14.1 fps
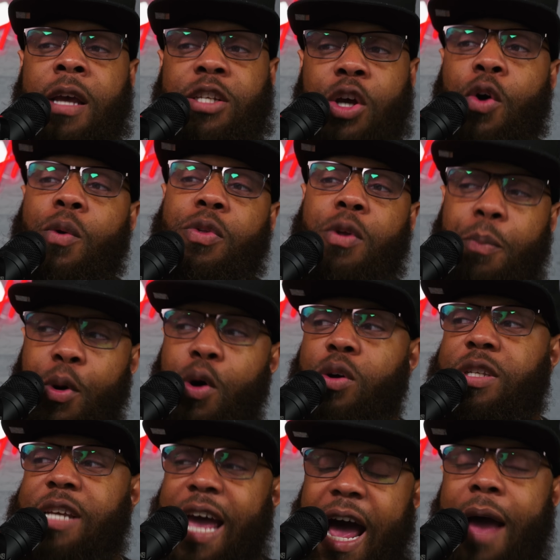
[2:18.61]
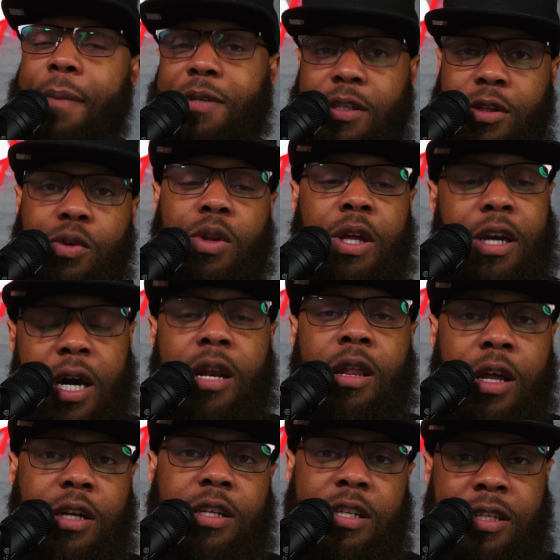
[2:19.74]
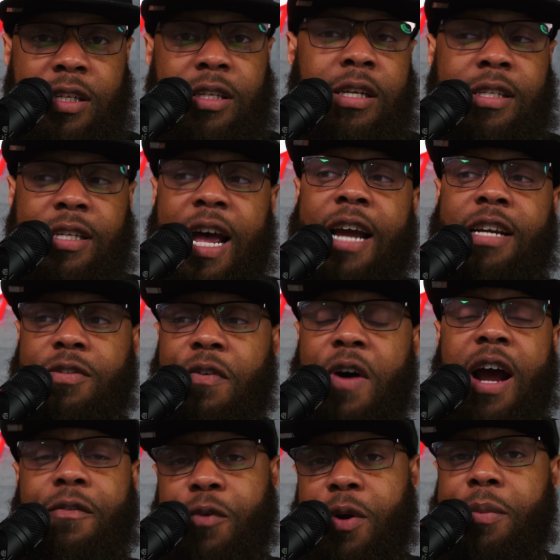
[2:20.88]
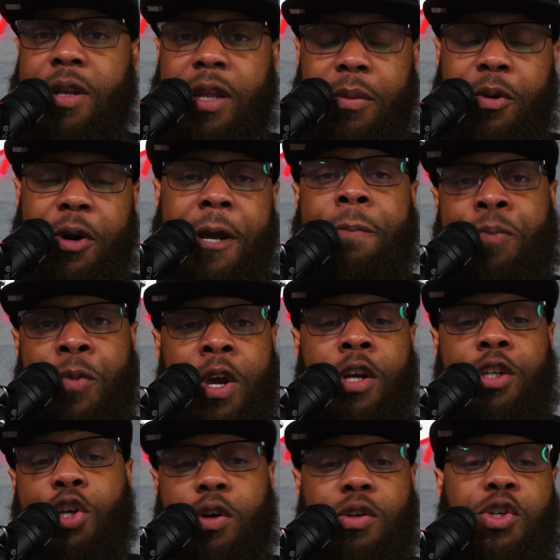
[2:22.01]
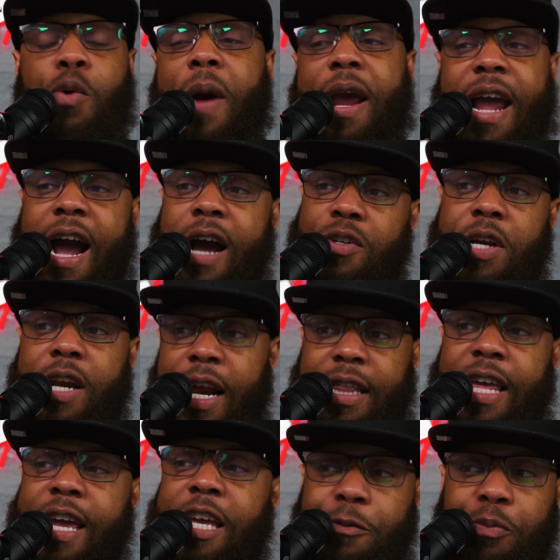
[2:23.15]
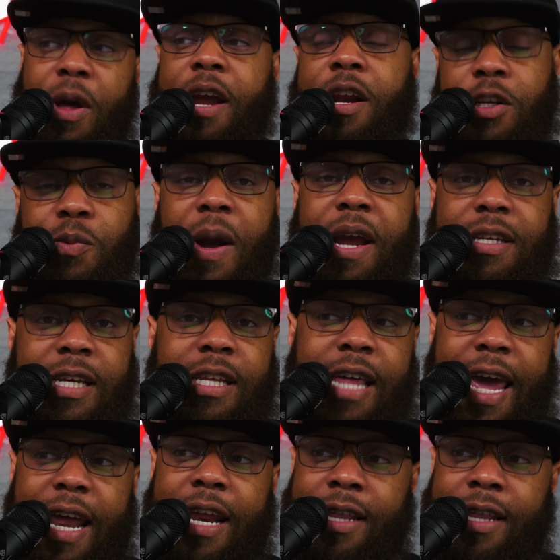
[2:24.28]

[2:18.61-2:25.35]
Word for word: So the Bulls absolutely could look to, to sign Javon Freeman Liberty to a two way contract. And I think he's playing his way to that.